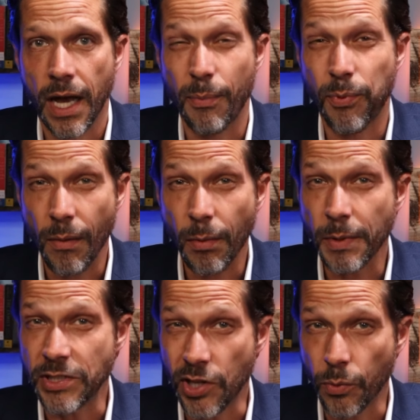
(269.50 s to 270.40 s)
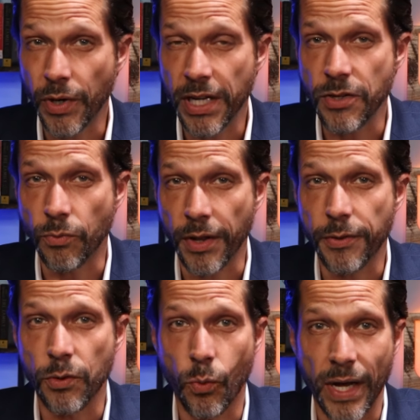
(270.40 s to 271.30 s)
I probably don't need to run
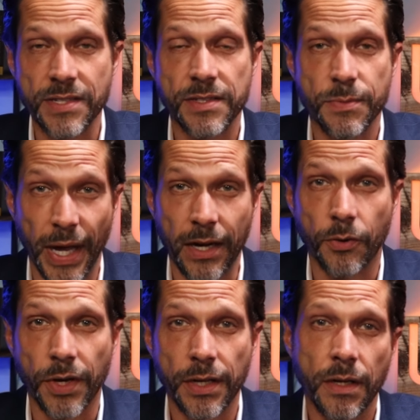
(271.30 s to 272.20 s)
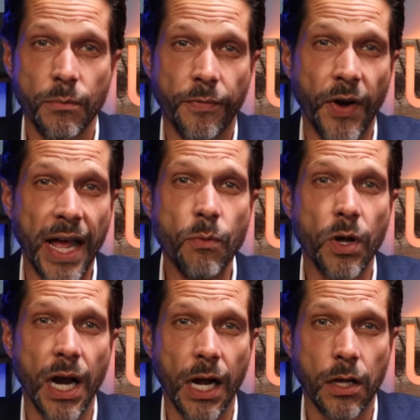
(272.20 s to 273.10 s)
through West's pedigree, but for
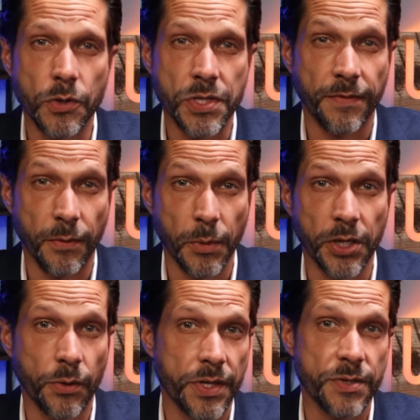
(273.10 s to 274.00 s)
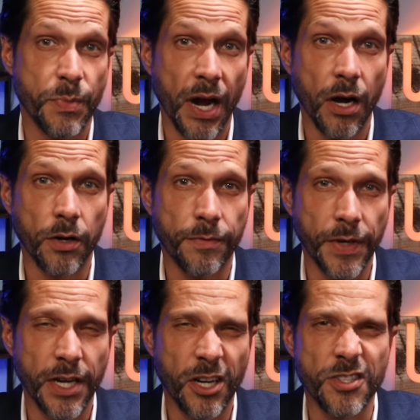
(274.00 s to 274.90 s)
anyone not closely familiar with his
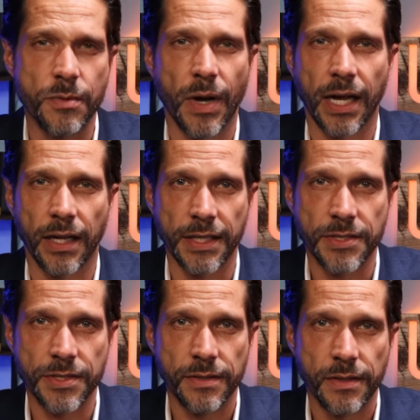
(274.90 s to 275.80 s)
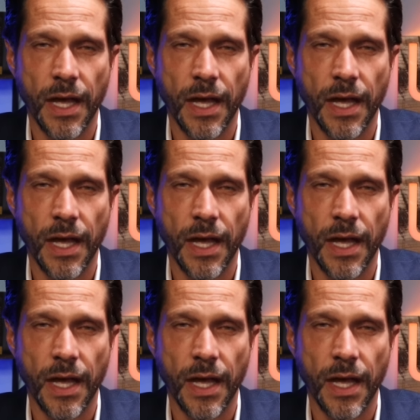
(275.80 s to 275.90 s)
biography, here are some highlights.